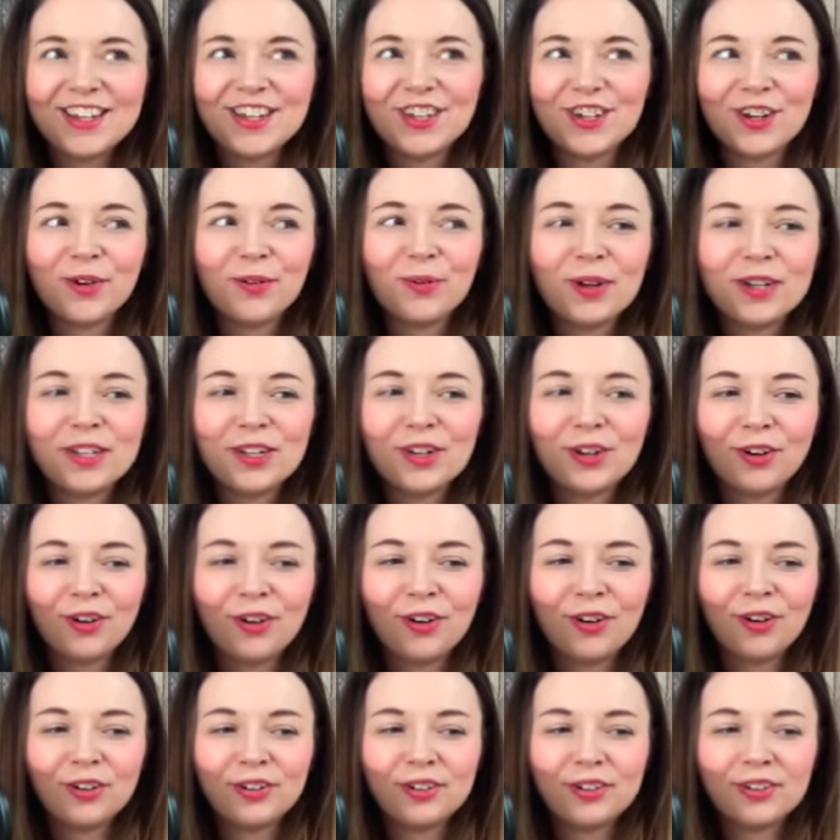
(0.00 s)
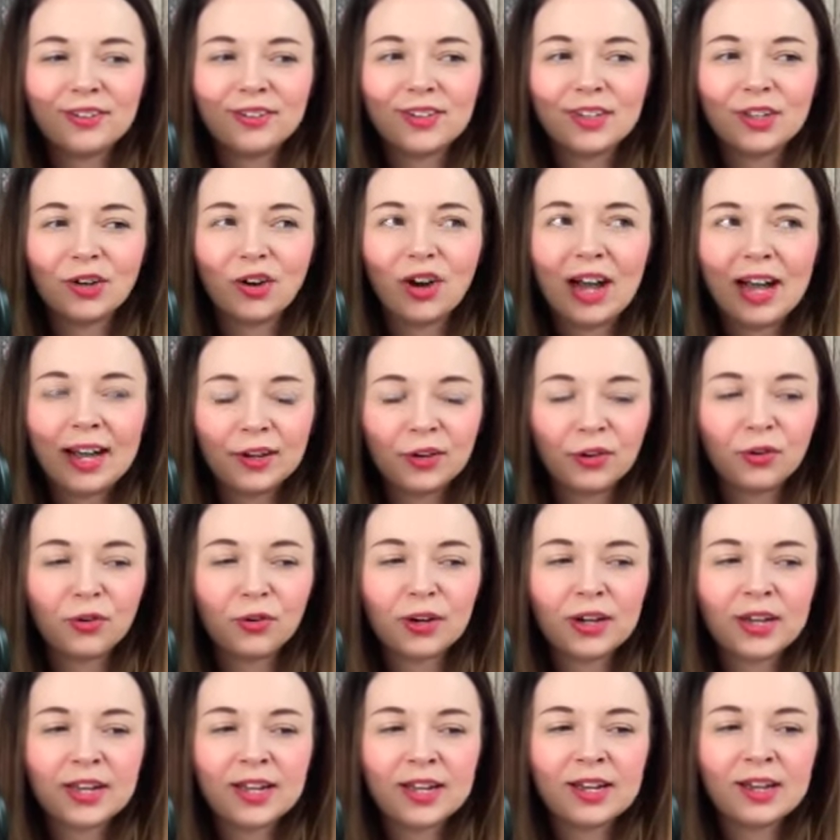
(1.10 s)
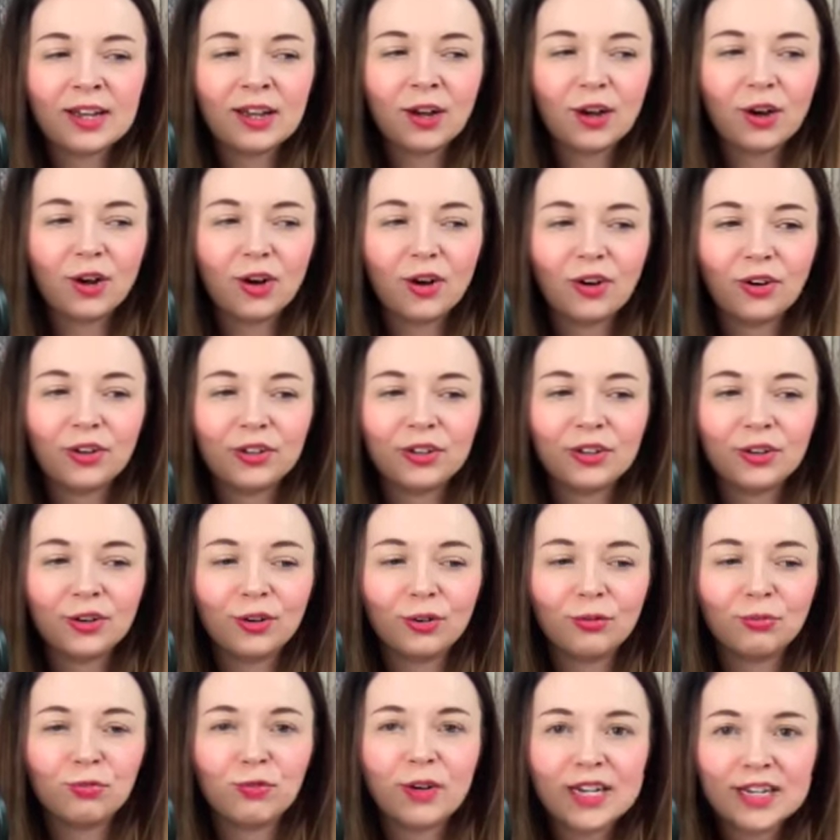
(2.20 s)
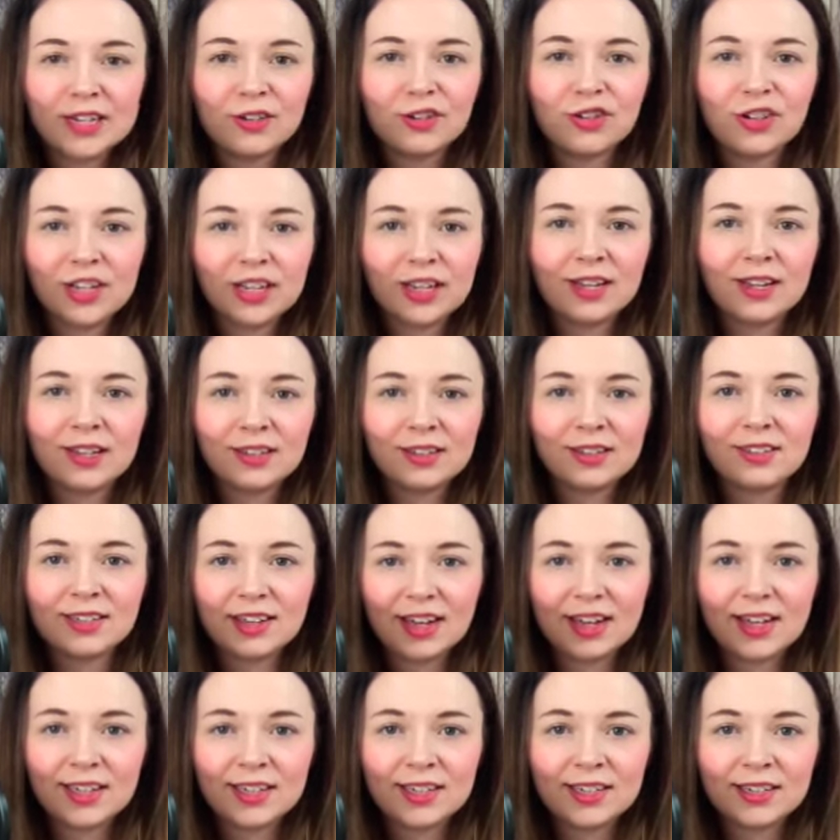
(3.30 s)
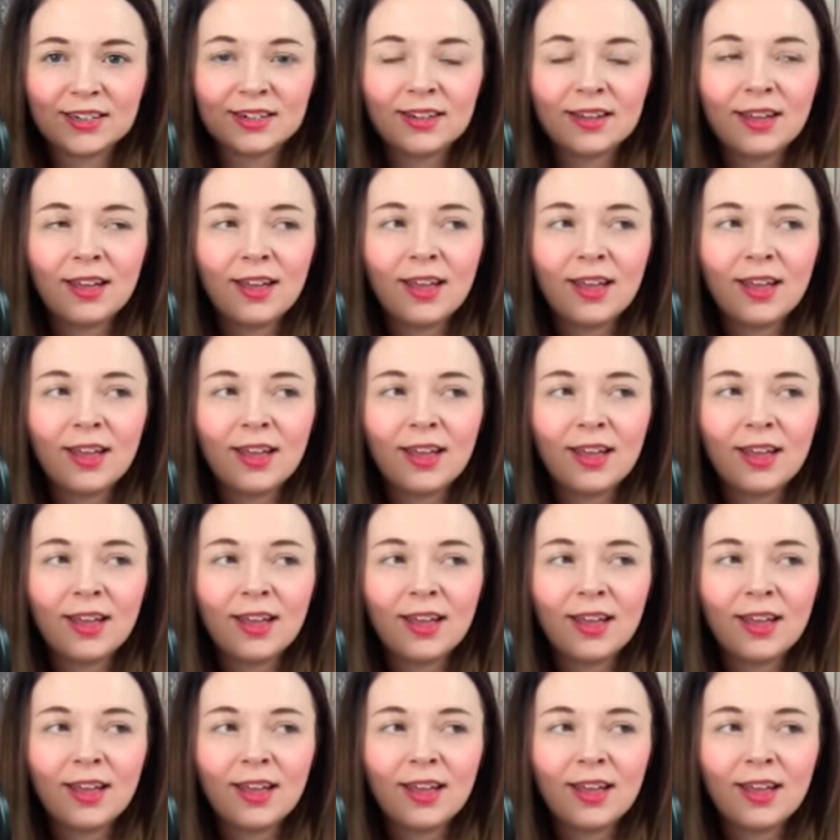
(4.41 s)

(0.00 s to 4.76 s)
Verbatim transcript: you know when you're you're angry or you're raging inside,